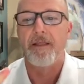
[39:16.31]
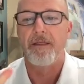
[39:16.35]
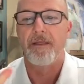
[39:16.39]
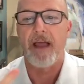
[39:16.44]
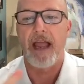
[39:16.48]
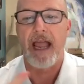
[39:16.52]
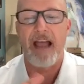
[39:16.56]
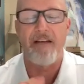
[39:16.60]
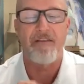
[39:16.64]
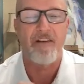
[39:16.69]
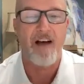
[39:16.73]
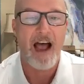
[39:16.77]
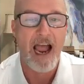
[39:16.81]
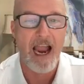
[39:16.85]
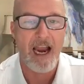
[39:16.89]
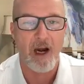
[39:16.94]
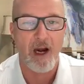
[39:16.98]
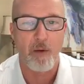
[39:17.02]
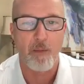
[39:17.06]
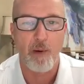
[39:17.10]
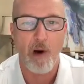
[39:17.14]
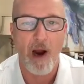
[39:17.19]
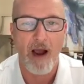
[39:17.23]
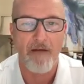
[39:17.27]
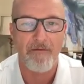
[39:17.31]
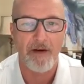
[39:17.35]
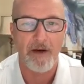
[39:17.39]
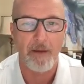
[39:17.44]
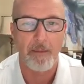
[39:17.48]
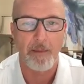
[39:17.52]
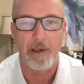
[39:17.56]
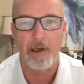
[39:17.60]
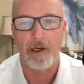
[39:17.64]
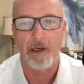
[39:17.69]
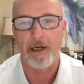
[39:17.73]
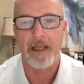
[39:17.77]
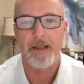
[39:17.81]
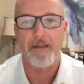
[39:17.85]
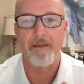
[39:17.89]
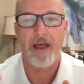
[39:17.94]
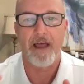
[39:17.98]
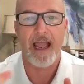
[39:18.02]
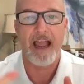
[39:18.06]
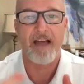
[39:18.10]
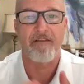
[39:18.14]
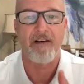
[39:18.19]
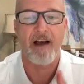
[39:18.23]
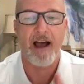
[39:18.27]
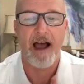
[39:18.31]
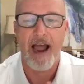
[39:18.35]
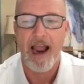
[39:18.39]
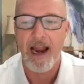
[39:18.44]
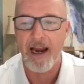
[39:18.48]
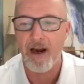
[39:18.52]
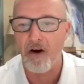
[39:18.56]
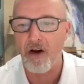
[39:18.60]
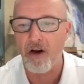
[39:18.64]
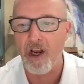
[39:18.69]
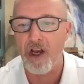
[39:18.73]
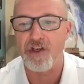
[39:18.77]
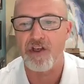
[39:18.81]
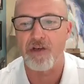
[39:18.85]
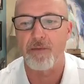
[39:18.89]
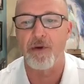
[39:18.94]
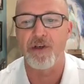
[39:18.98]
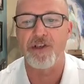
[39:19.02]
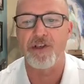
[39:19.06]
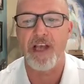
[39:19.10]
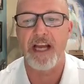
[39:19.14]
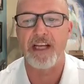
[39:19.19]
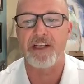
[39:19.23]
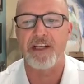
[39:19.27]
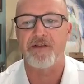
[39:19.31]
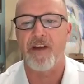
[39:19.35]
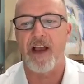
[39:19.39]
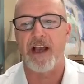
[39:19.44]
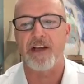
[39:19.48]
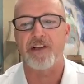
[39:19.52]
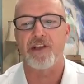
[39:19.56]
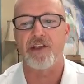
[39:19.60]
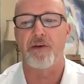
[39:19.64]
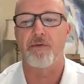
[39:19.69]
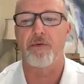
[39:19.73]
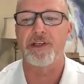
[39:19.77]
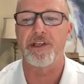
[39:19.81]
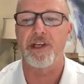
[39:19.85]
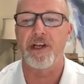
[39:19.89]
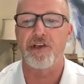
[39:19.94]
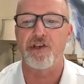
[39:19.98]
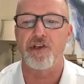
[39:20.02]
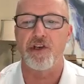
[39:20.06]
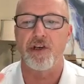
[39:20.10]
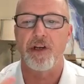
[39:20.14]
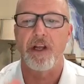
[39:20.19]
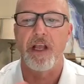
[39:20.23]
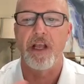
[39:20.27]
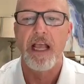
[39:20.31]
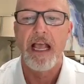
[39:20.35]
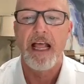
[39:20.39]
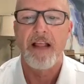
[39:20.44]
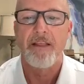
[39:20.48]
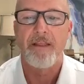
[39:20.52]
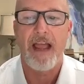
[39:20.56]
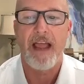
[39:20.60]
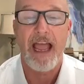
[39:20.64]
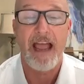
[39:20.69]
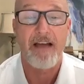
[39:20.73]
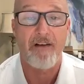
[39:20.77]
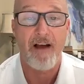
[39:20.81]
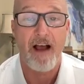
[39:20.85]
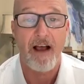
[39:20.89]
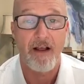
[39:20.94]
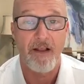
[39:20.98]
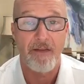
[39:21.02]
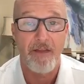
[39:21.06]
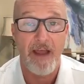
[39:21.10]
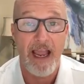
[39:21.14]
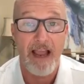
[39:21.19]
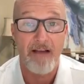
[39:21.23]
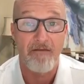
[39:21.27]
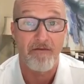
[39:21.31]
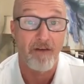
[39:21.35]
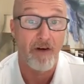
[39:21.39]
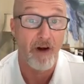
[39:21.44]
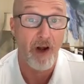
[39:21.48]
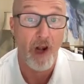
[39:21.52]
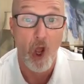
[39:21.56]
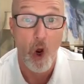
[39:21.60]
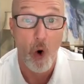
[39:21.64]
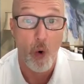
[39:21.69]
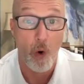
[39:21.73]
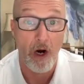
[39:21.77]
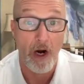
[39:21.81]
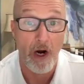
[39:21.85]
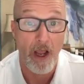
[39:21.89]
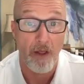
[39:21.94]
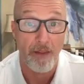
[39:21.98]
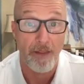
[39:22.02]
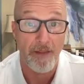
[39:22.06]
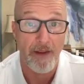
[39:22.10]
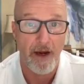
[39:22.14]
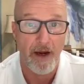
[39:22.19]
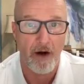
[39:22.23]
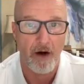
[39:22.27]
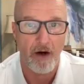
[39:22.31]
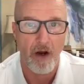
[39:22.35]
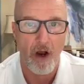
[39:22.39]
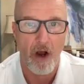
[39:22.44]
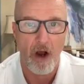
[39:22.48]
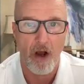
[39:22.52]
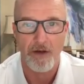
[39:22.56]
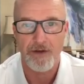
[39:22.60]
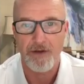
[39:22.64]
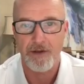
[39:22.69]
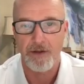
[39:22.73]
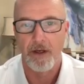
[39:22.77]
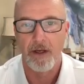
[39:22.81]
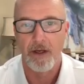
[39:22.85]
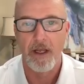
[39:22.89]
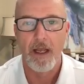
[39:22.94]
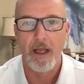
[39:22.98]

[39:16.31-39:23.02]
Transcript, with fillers: They have higher profitability. They have higher customer satisfaction and retention. They have they have lower healthcare cost.